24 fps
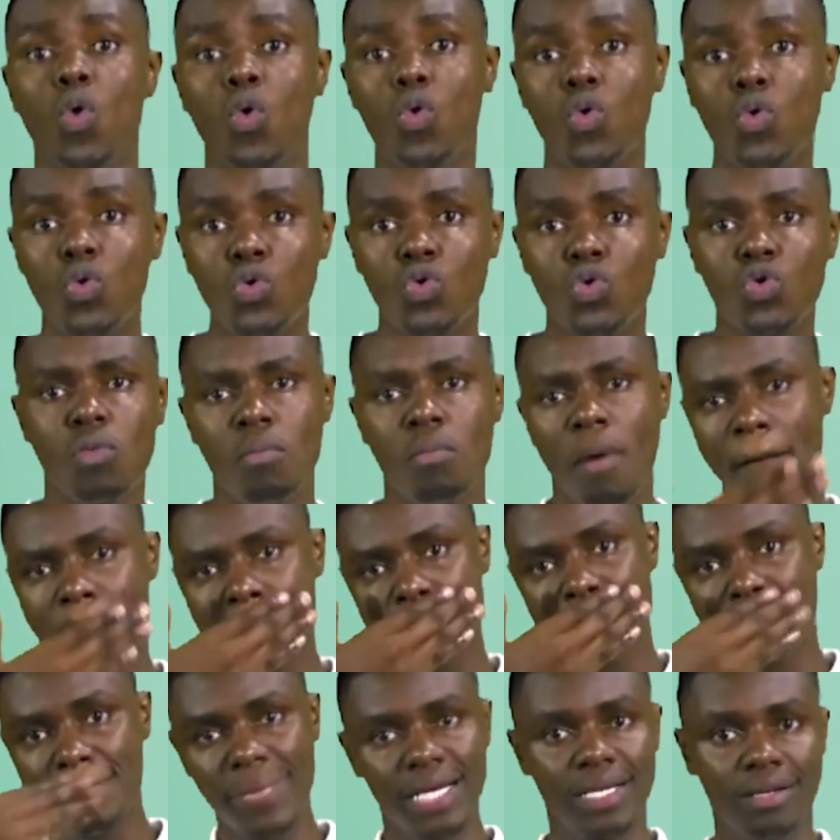Huduma
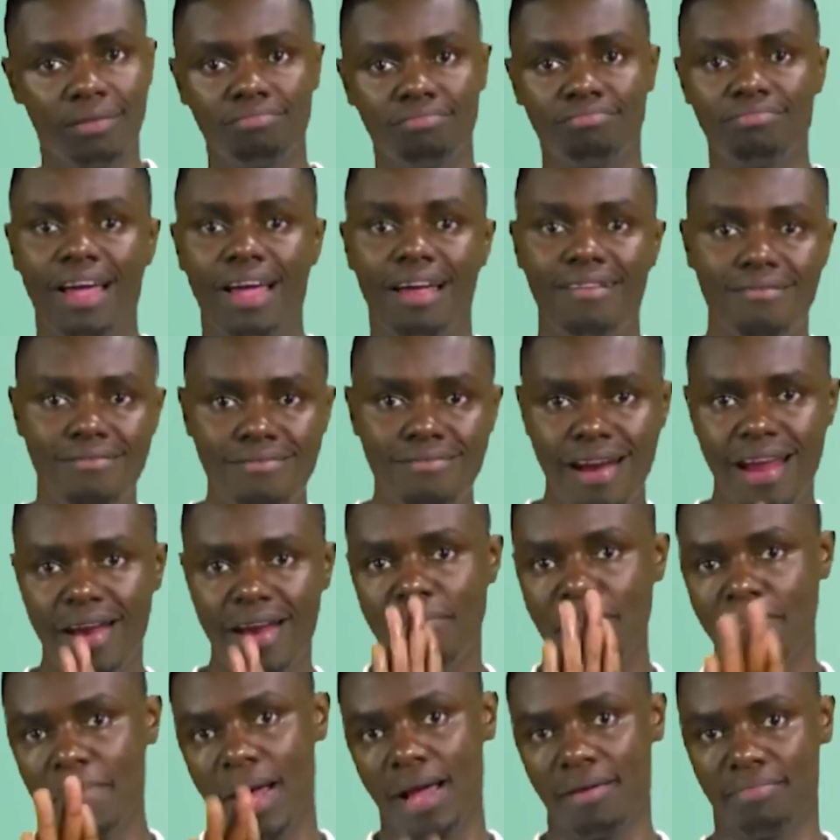bora ni haki
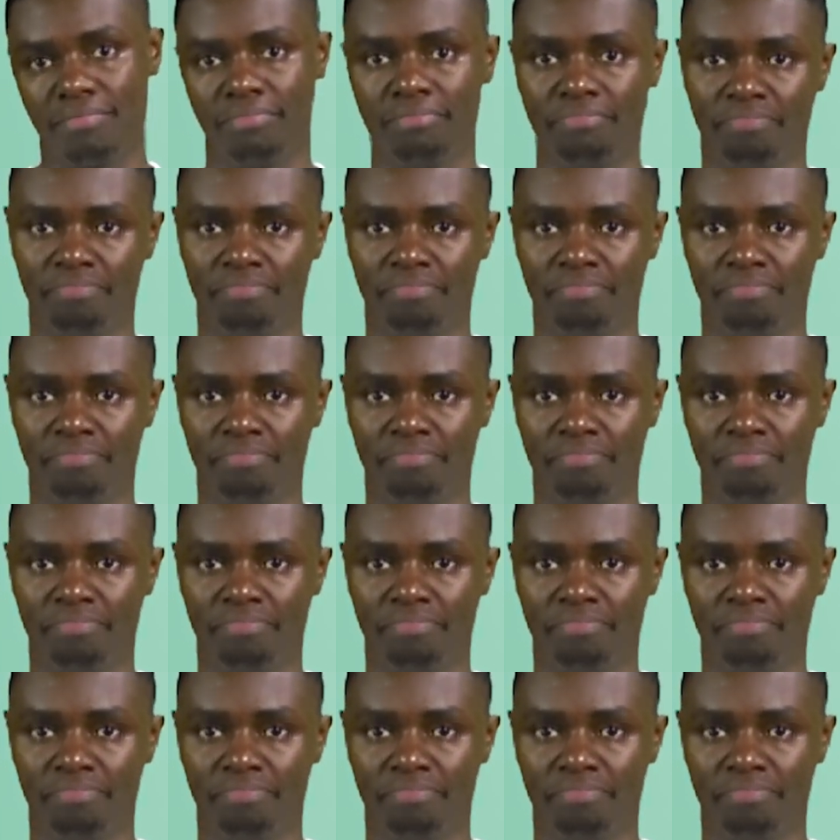yako.